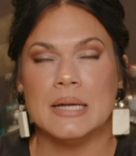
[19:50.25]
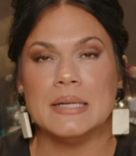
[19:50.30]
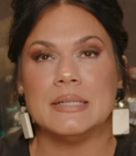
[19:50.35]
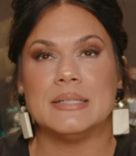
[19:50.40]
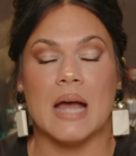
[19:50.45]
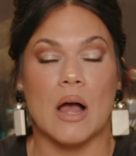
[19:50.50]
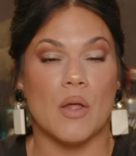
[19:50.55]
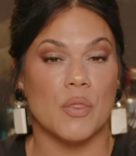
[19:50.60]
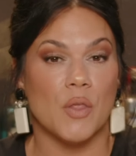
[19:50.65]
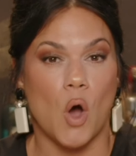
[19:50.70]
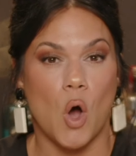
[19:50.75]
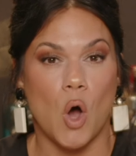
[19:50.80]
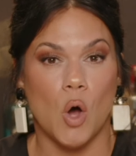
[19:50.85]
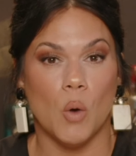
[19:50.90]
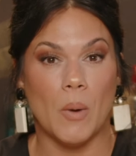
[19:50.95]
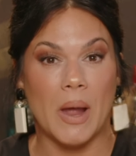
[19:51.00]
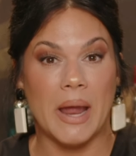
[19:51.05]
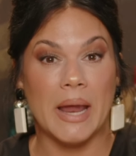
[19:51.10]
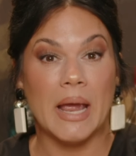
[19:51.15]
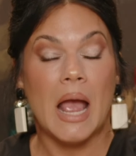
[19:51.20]
down the
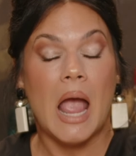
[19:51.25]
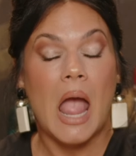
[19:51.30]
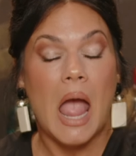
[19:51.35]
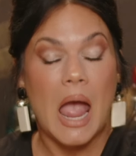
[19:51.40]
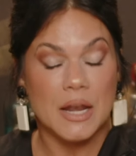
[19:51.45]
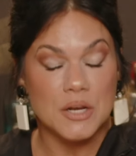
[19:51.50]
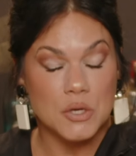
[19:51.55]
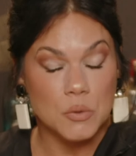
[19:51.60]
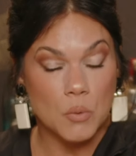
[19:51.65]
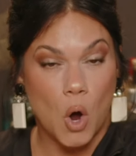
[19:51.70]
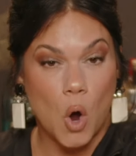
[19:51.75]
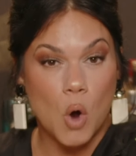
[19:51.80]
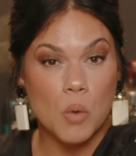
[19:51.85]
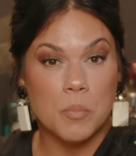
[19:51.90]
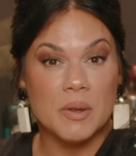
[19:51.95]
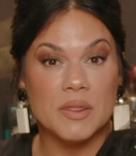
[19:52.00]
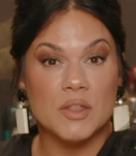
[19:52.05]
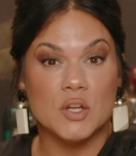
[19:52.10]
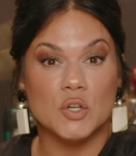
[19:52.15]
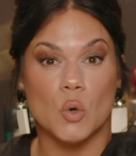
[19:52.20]
hallway and you
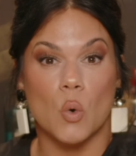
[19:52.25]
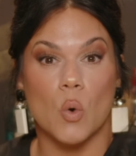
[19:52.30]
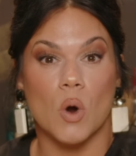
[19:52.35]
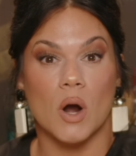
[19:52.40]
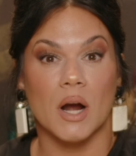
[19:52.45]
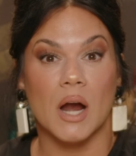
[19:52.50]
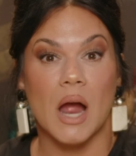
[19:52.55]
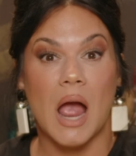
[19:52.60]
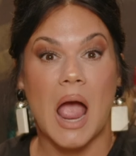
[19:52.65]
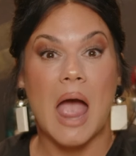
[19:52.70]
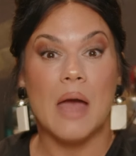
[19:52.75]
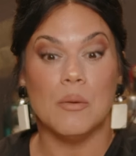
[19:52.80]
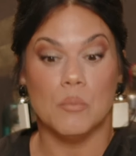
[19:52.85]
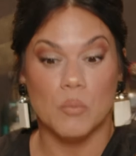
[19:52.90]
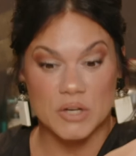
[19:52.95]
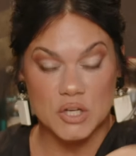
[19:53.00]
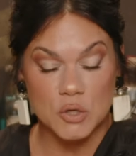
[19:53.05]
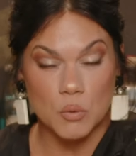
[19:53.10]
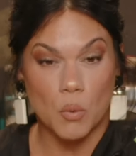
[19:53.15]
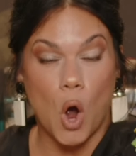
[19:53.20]
open the door. And
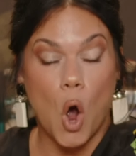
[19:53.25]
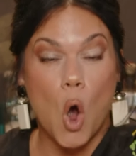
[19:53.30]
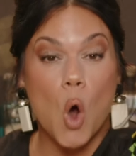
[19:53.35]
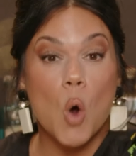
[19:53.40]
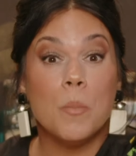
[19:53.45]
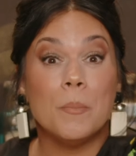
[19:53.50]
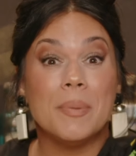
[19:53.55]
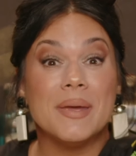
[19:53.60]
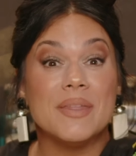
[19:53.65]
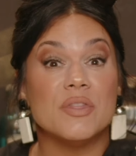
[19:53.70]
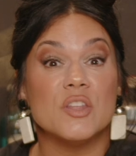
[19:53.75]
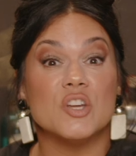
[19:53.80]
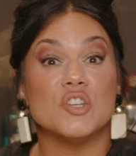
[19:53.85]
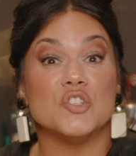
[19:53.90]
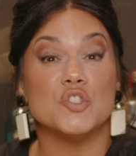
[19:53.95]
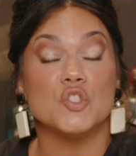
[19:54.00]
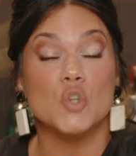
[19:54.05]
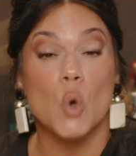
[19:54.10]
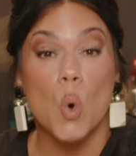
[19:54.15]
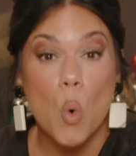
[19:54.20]
when you open the
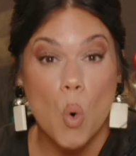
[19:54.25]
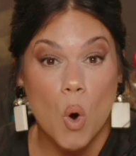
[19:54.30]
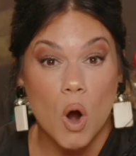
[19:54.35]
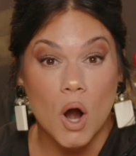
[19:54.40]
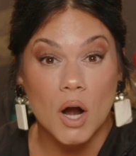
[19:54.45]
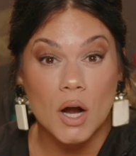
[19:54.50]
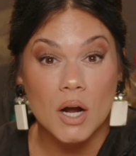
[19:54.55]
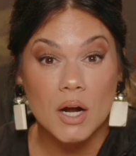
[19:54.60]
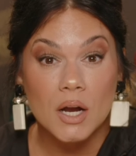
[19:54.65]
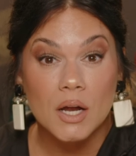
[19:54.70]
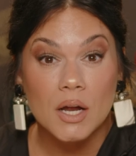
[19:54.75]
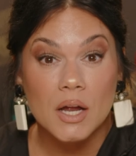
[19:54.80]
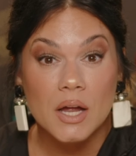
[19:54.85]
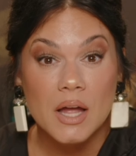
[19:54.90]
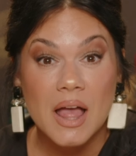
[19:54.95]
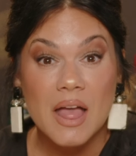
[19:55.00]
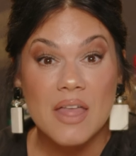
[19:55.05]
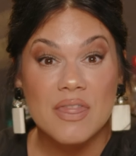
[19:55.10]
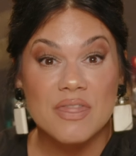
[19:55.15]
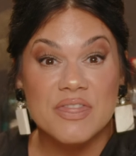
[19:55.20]
door,
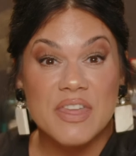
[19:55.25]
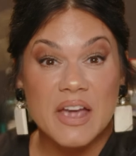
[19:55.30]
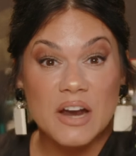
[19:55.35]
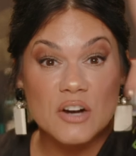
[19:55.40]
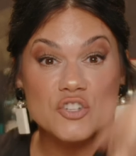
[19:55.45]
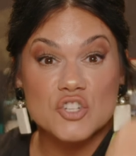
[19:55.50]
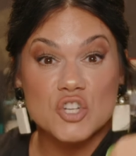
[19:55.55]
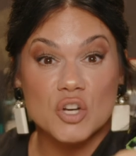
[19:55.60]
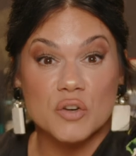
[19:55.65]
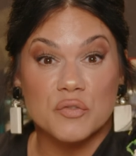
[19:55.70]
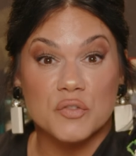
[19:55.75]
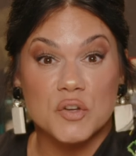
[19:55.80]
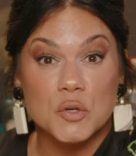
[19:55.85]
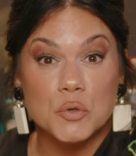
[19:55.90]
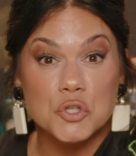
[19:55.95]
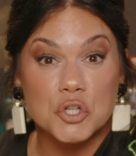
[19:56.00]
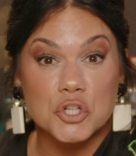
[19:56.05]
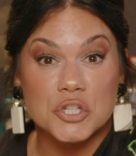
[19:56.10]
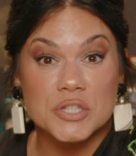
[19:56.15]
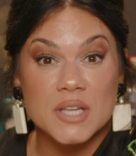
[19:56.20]
there's your
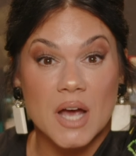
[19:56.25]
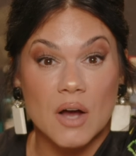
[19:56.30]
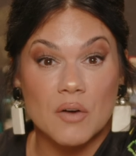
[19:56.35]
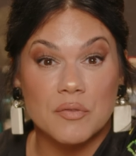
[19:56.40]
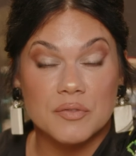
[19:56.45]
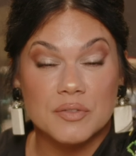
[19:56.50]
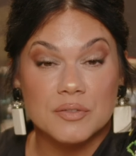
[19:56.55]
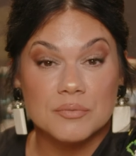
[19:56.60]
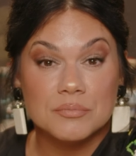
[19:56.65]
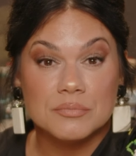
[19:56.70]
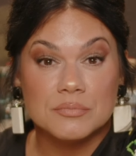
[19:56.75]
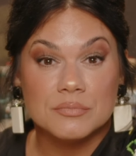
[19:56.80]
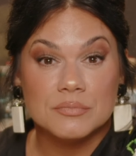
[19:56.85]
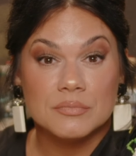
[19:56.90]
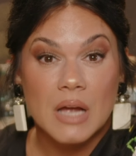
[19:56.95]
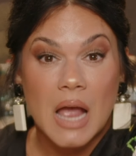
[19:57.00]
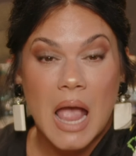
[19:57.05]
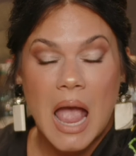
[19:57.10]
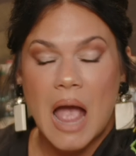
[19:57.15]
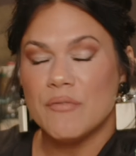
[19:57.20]
future self.
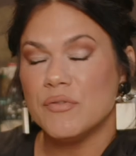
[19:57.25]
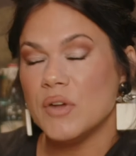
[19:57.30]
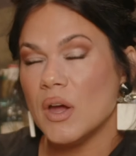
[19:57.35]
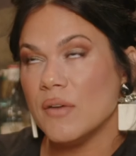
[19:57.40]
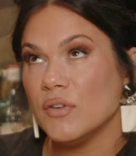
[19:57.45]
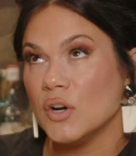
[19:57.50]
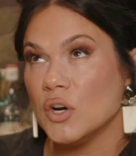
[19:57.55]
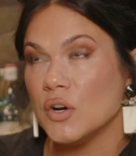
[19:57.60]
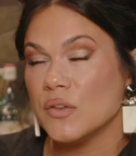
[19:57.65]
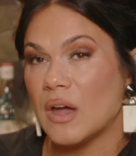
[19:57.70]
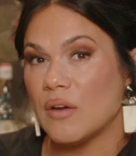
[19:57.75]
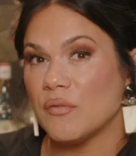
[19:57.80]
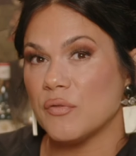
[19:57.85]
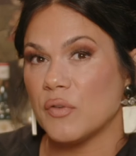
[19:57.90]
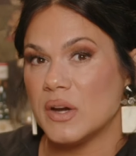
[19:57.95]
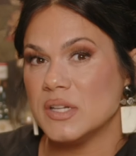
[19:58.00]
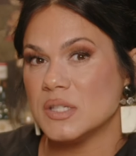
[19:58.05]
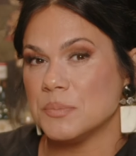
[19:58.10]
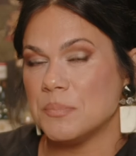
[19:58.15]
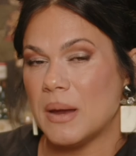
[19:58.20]
Have you ever heard that
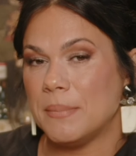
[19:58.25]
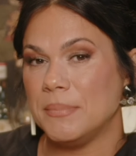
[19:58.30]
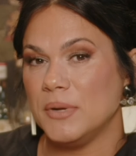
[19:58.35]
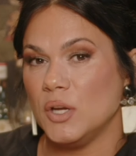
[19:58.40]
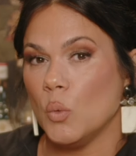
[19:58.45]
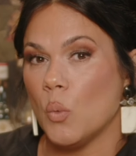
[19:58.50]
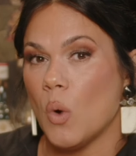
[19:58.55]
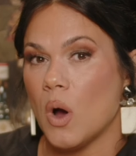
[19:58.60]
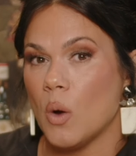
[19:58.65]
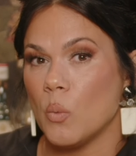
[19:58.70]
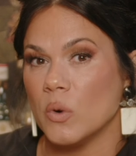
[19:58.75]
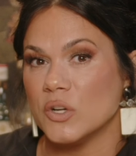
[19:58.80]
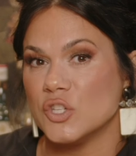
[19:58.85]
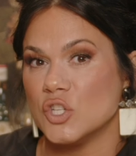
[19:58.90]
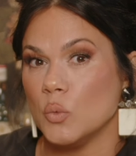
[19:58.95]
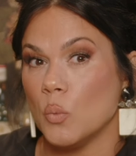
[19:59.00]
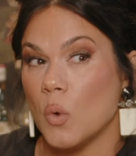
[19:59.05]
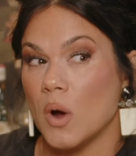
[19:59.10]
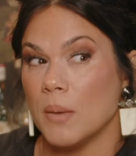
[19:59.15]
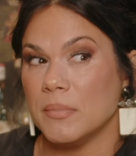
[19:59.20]
phrase? Maybe you want what
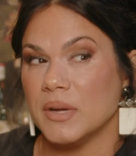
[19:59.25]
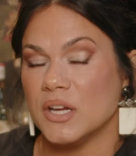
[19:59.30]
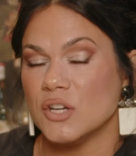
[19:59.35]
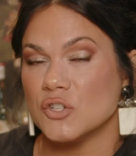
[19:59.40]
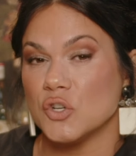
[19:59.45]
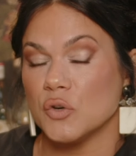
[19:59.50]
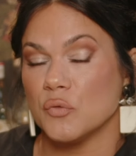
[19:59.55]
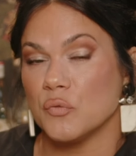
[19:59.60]
you want because your